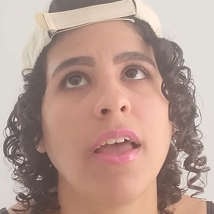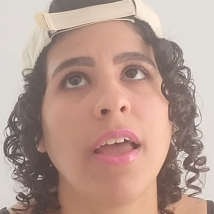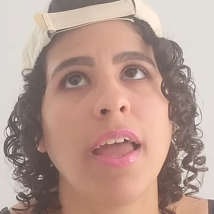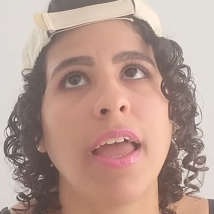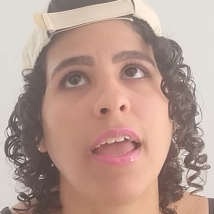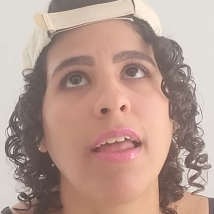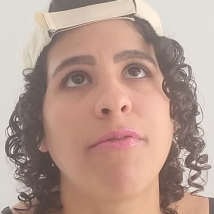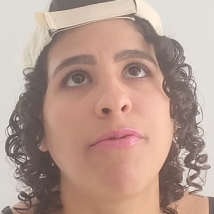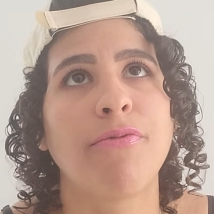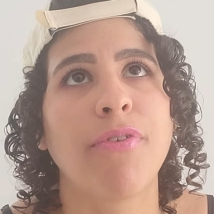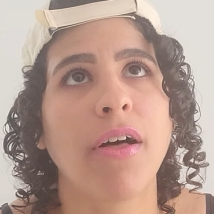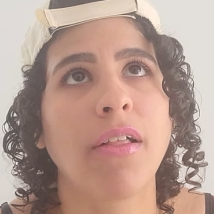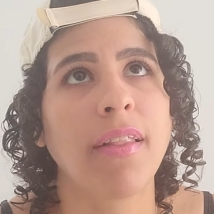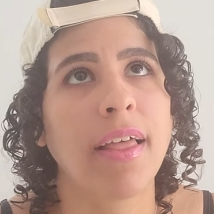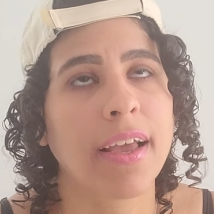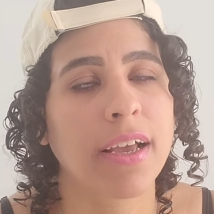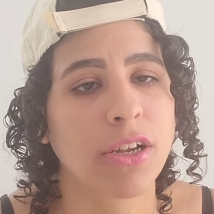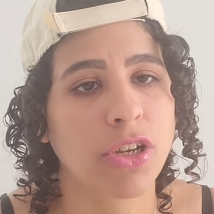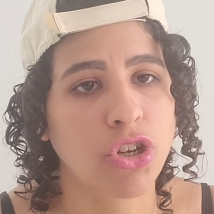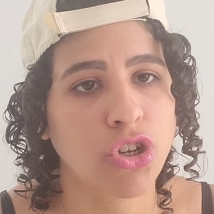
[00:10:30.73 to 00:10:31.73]
it felt
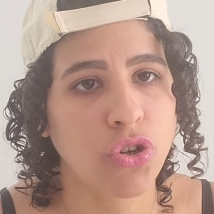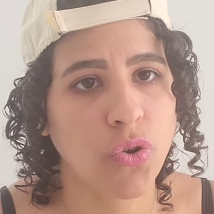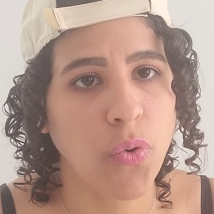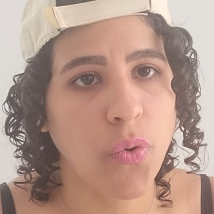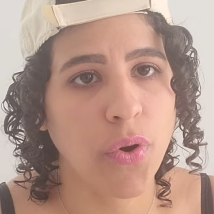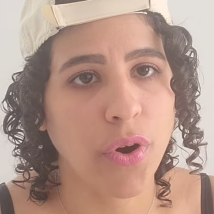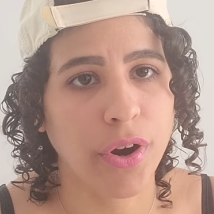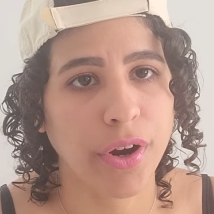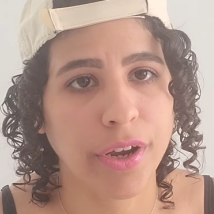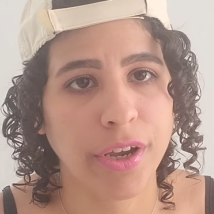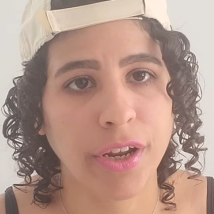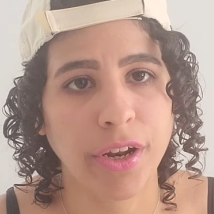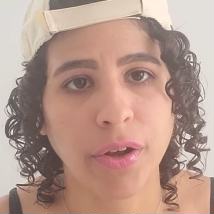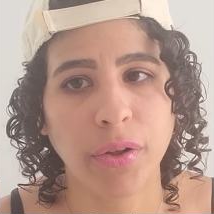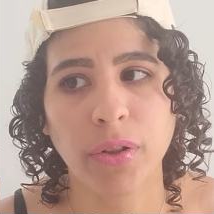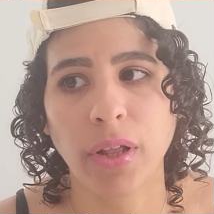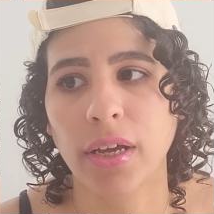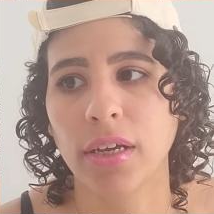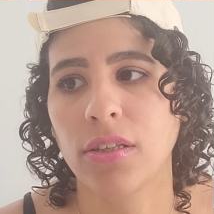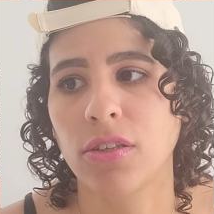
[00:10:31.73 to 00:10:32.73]
like a chore, you know,
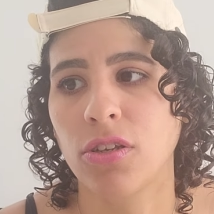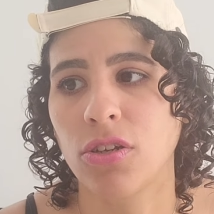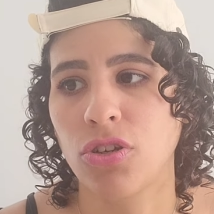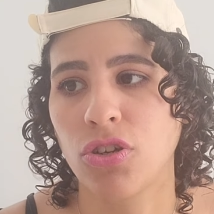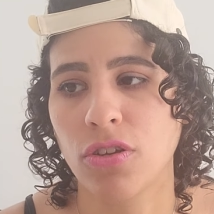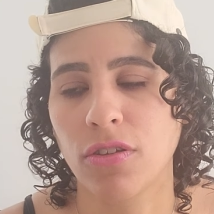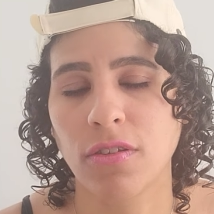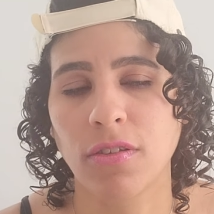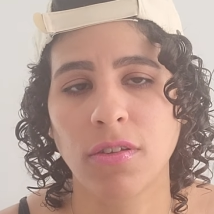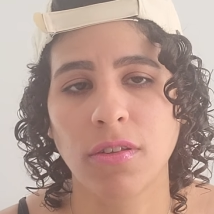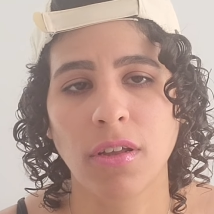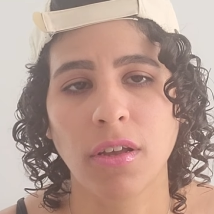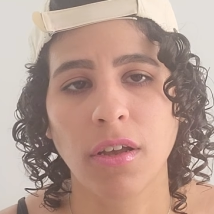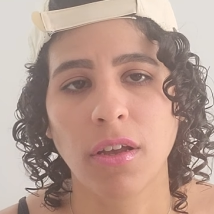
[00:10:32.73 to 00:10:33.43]
like to just